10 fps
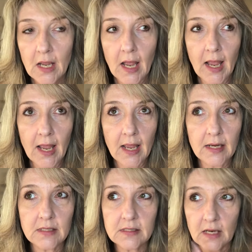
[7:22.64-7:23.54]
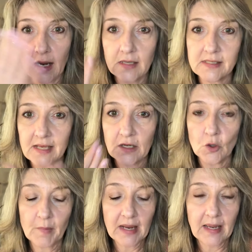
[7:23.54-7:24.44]
and set
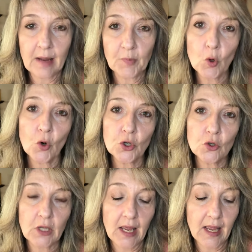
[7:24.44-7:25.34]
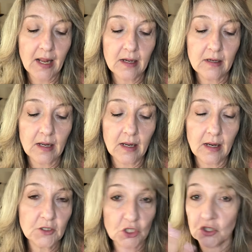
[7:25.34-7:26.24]
your makeup, or you can
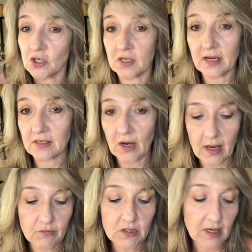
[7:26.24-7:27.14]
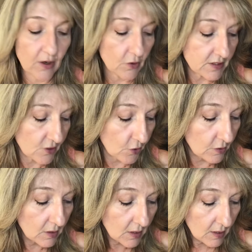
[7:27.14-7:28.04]
just use it as I have today on its own.
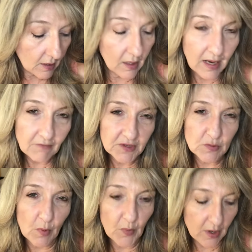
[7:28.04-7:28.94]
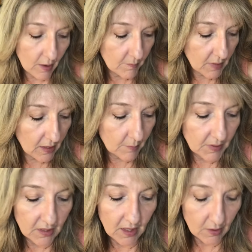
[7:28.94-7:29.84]
I love this one when I'm
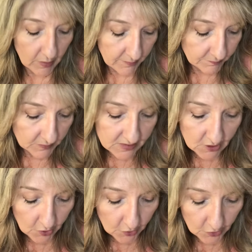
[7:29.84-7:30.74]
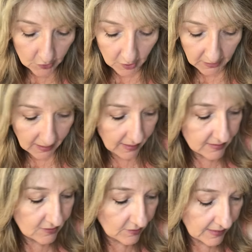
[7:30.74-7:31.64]
in a hurry. So, okay,
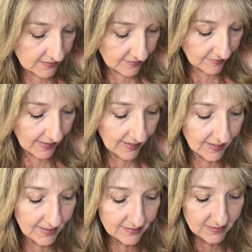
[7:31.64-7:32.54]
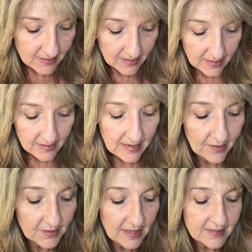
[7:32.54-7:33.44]
so that's that. Now,
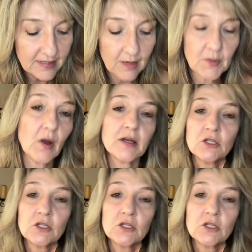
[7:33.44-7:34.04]
the next thing I'm going to